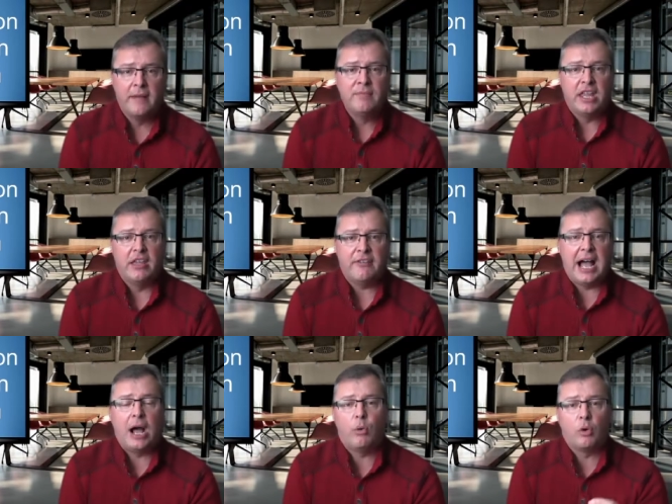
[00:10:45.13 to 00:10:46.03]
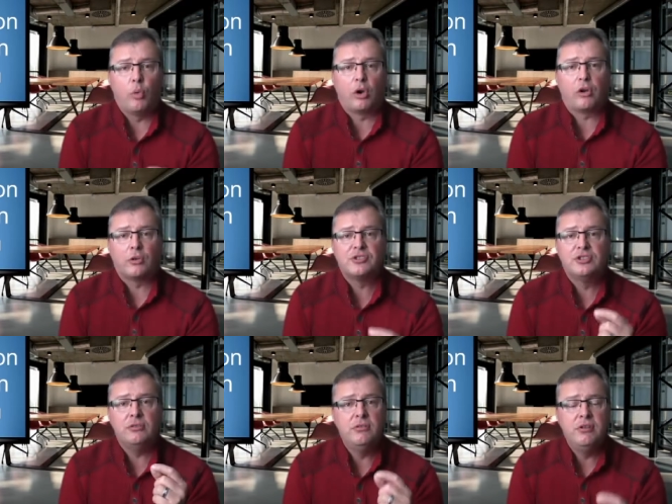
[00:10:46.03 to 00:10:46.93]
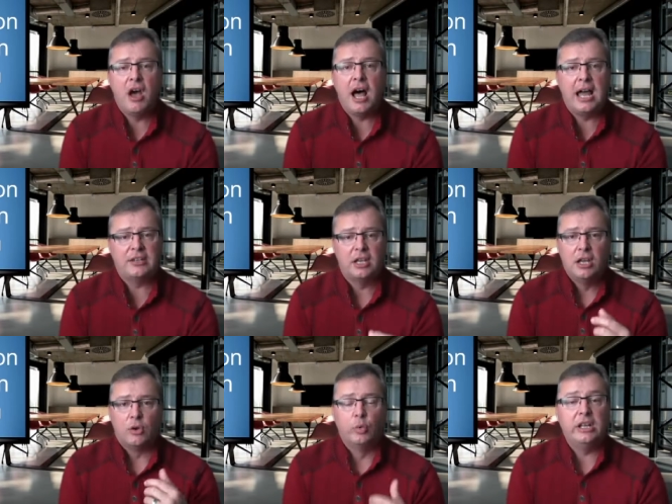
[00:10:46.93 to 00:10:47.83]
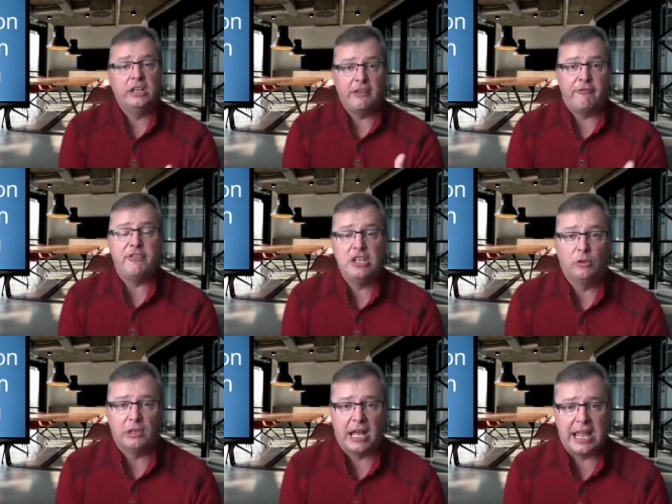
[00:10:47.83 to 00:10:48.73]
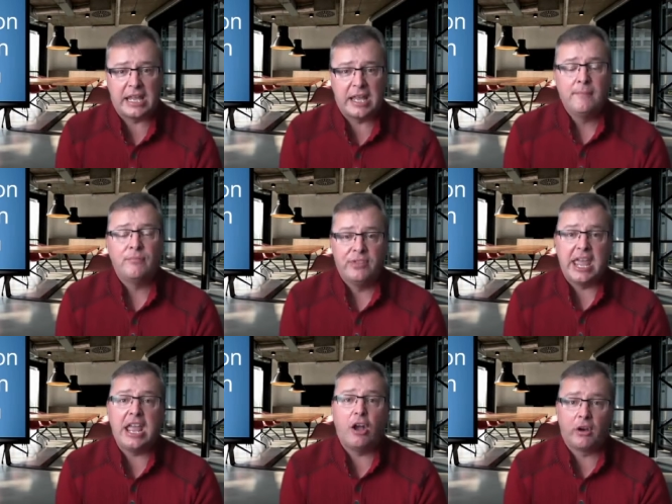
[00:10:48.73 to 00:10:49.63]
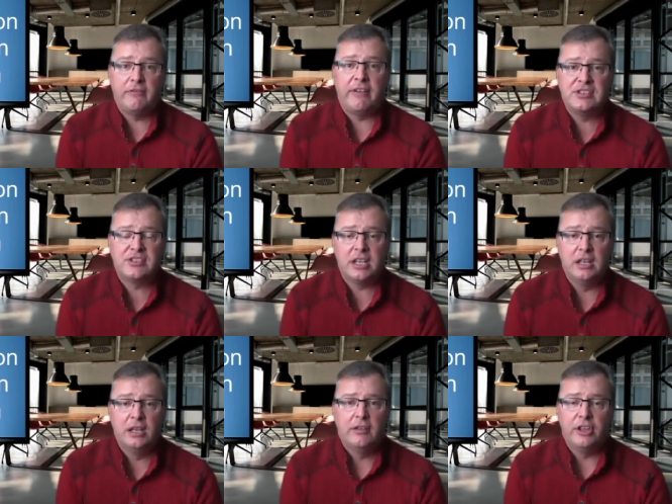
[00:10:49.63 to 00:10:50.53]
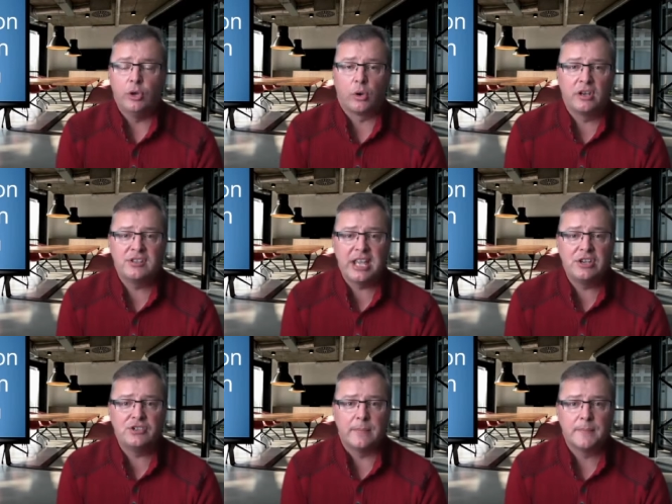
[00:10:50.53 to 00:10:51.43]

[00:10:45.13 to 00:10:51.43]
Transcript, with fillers: if our workers do not really feel like they are advancing the organization.